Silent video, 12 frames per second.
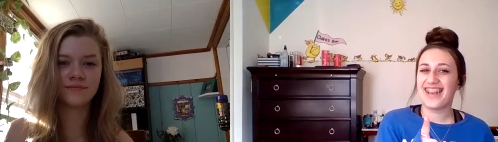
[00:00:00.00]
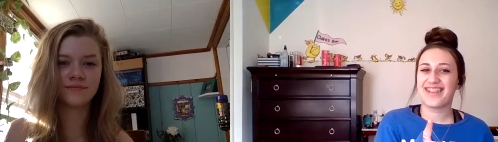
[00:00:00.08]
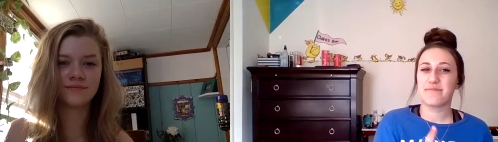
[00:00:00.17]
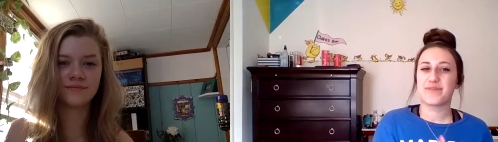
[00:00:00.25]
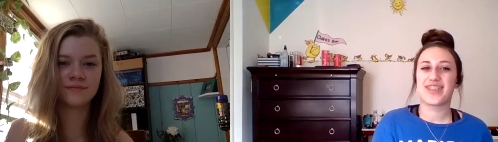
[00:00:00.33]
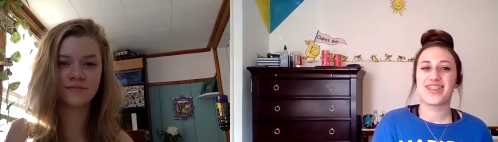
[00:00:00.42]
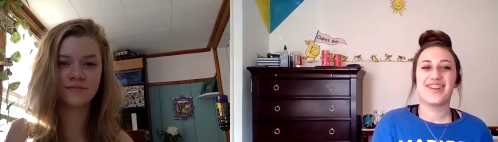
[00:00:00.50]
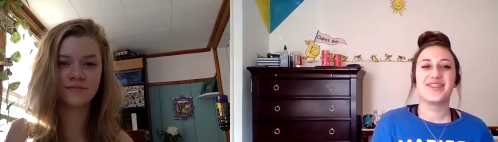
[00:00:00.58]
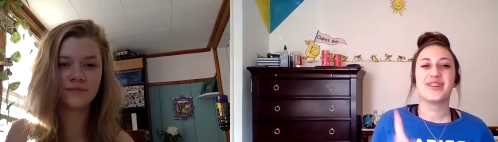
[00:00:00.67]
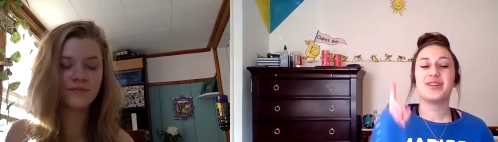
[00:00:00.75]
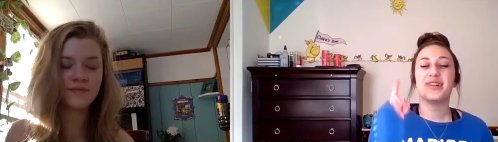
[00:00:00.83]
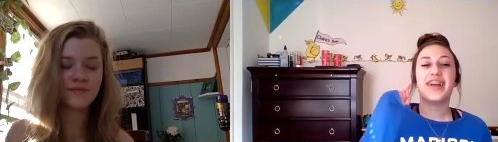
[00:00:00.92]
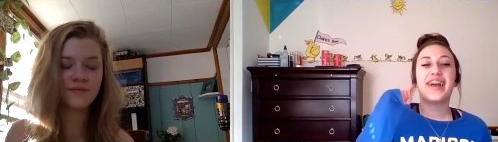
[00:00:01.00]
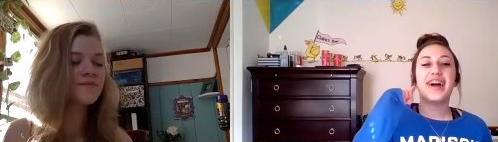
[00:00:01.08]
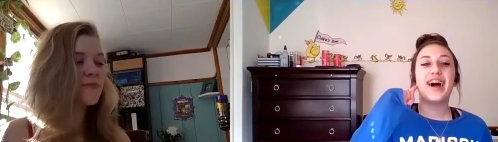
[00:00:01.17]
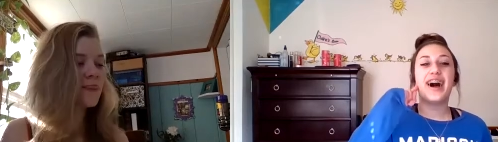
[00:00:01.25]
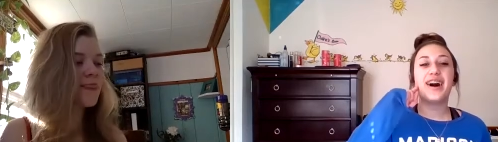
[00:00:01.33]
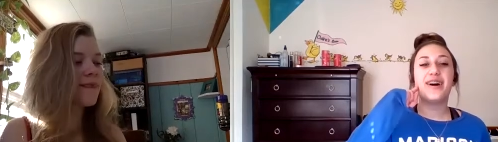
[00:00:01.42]
Speaker 1: last episode.
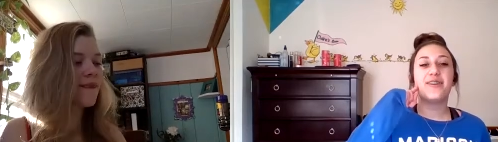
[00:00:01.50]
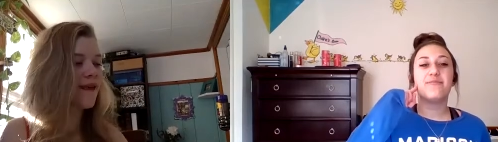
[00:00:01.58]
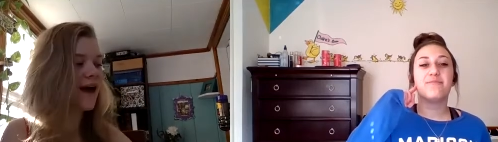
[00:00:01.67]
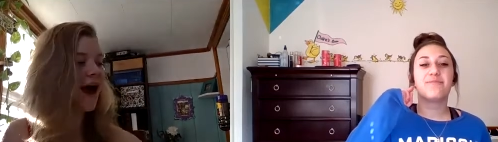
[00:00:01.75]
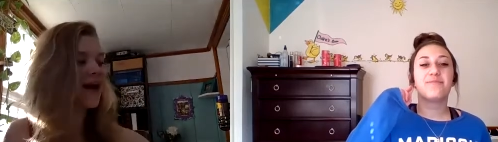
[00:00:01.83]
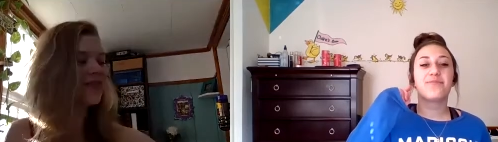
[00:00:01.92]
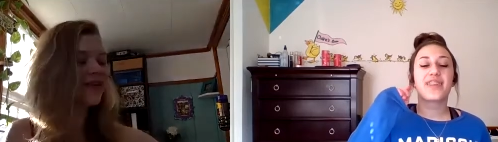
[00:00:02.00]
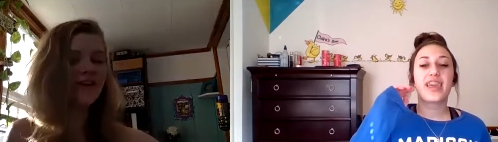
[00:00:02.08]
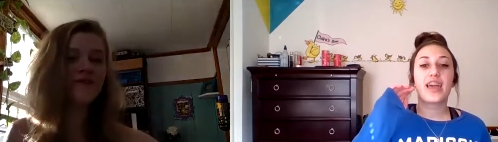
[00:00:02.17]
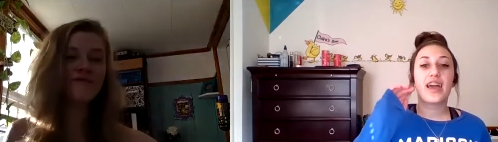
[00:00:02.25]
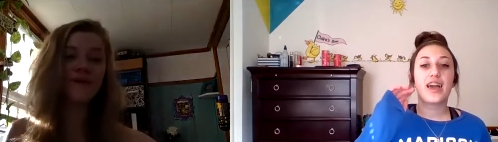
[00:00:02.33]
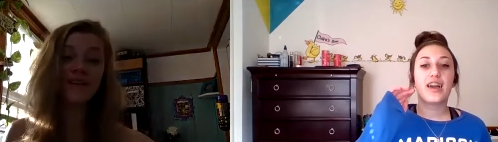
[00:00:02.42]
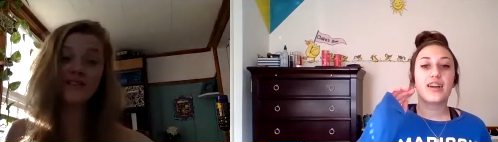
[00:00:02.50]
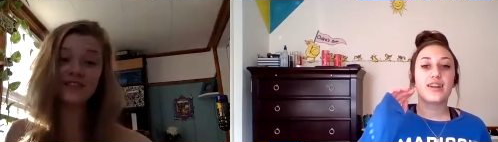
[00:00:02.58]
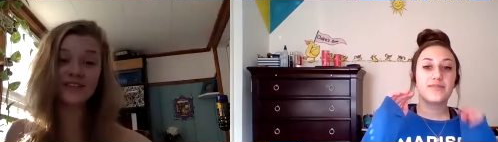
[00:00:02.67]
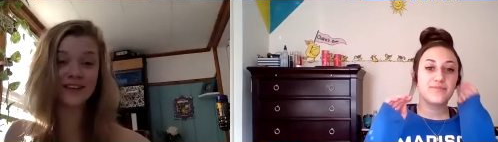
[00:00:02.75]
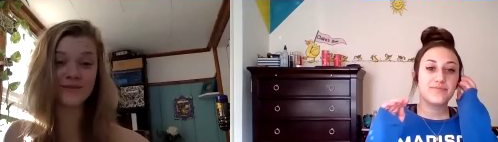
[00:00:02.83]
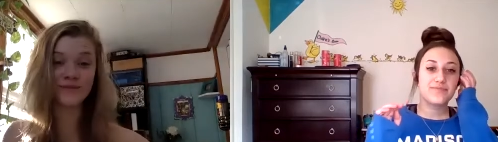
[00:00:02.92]
Um, I
Speaker 2: think you've
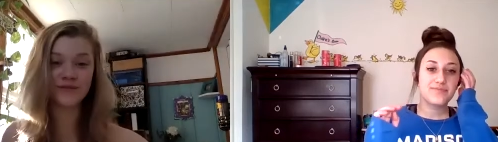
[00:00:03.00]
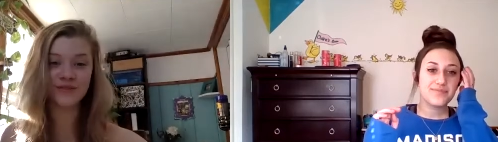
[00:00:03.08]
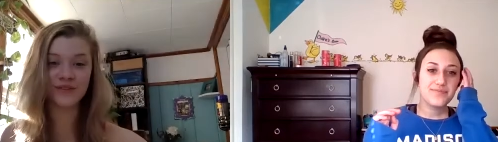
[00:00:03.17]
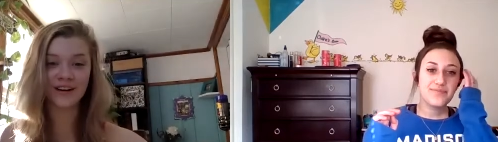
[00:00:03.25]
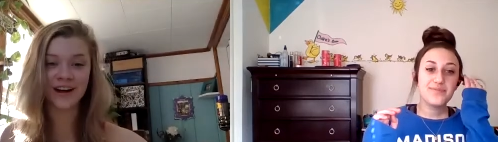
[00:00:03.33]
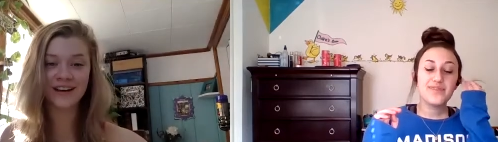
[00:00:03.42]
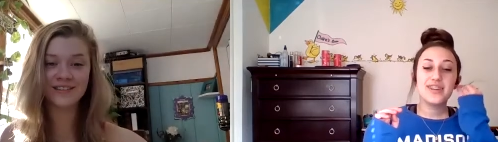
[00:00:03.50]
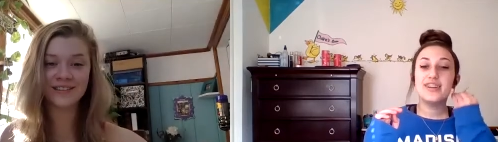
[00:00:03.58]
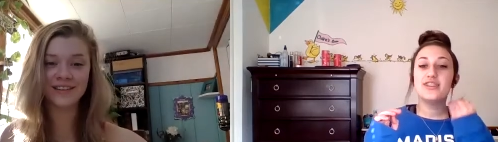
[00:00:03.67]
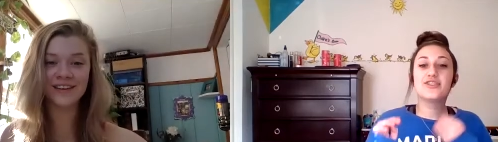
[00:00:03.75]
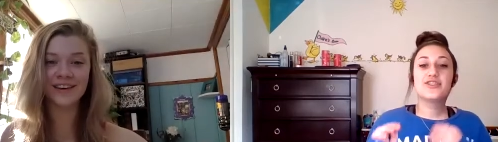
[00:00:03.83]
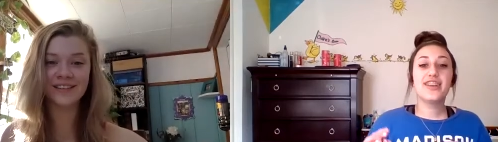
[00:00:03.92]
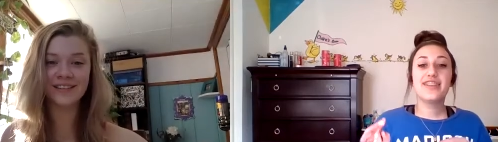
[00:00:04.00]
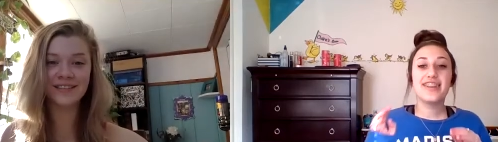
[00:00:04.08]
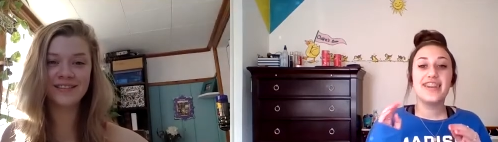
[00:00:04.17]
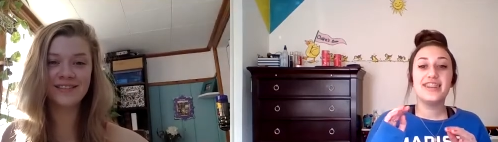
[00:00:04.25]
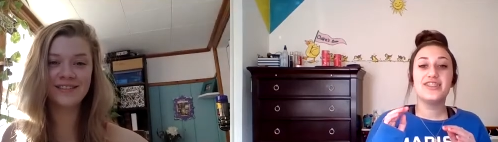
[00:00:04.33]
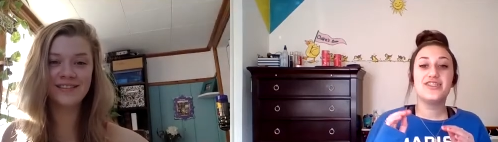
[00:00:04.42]
mentioned it before, actually.
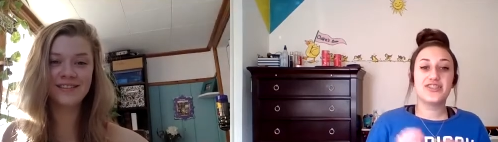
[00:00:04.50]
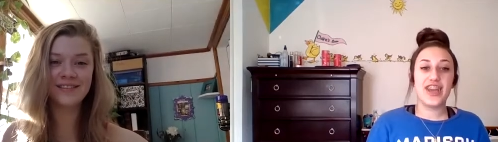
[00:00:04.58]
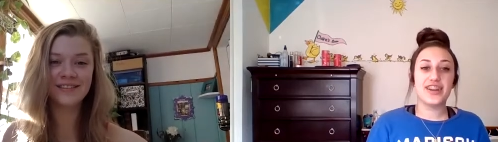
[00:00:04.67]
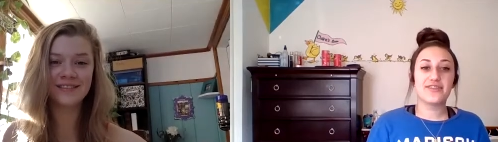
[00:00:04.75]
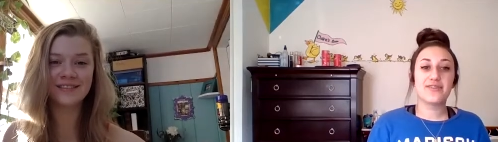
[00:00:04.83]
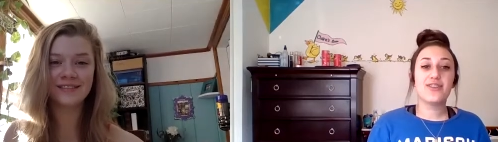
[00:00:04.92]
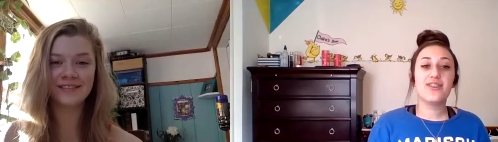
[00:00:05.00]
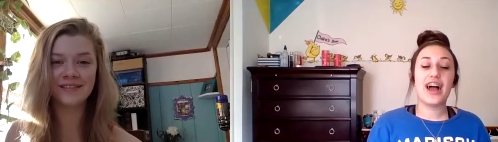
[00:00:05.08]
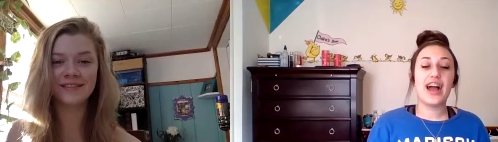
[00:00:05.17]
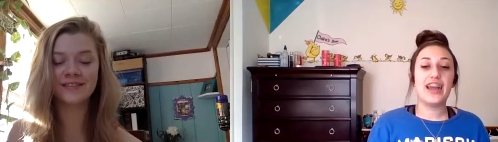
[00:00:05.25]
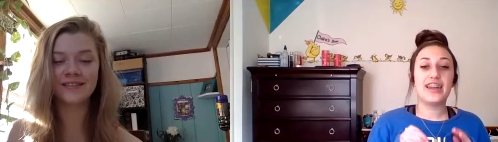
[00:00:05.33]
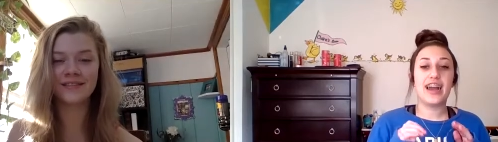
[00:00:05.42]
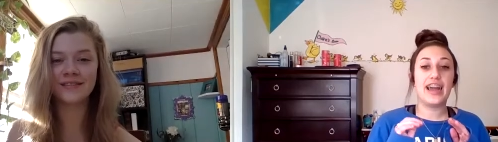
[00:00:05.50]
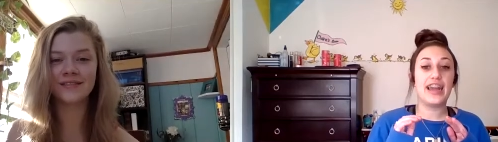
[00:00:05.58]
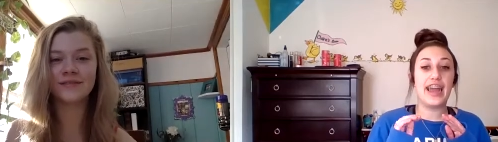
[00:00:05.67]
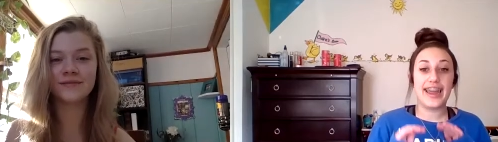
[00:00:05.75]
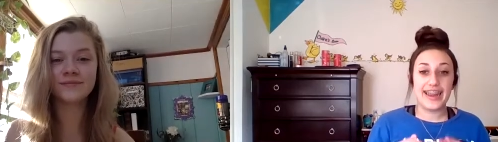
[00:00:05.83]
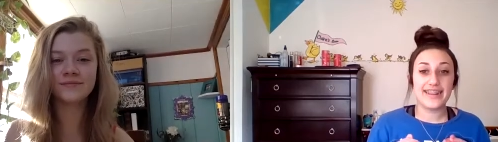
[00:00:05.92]
Just
Speaker 1: in general,
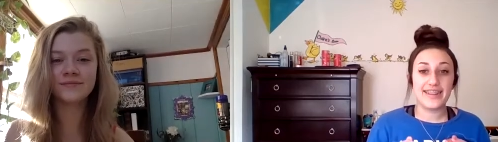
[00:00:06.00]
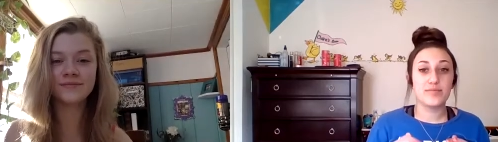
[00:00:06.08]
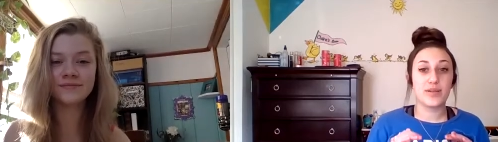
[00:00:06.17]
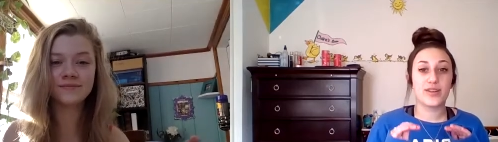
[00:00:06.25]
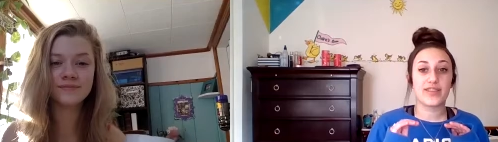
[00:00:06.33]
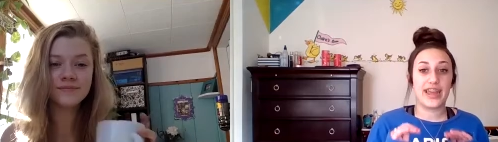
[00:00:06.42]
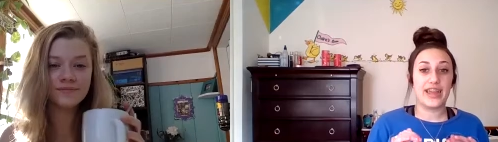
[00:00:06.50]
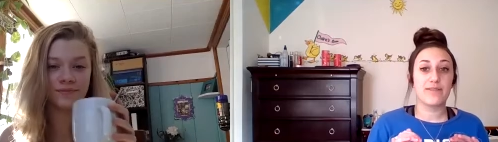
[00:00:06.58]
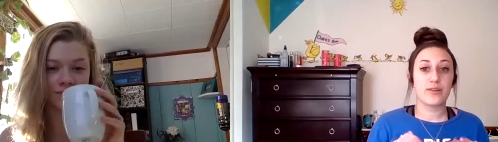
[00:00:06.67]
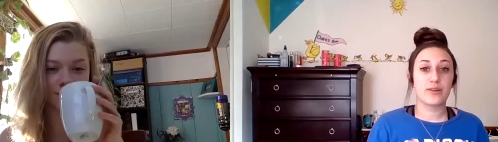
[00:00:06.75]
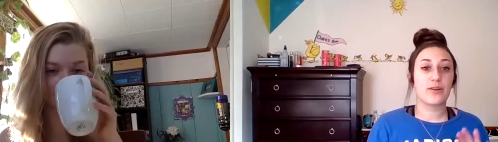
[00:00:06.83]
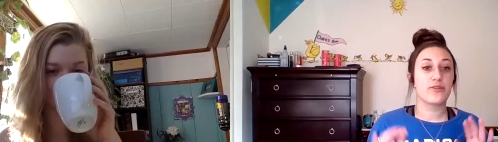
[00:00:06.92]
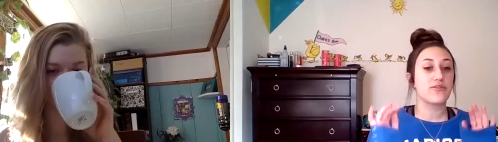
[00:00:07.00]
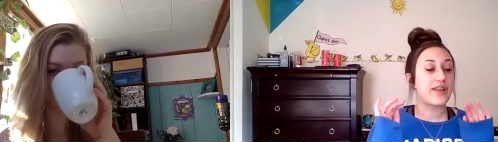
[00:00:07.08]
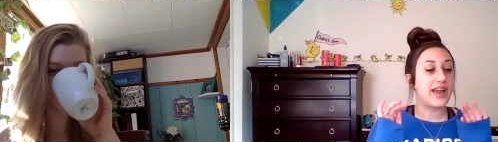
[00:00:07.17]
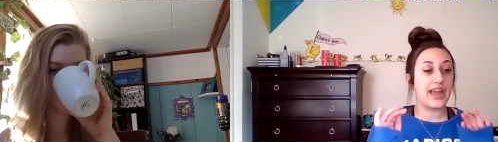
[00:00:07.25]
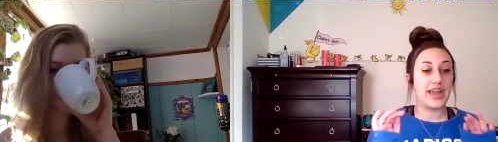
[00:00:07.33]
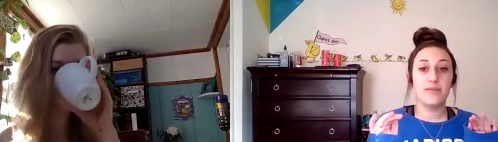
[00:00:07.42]
I, I hate theme parks. I hate roller coasters. I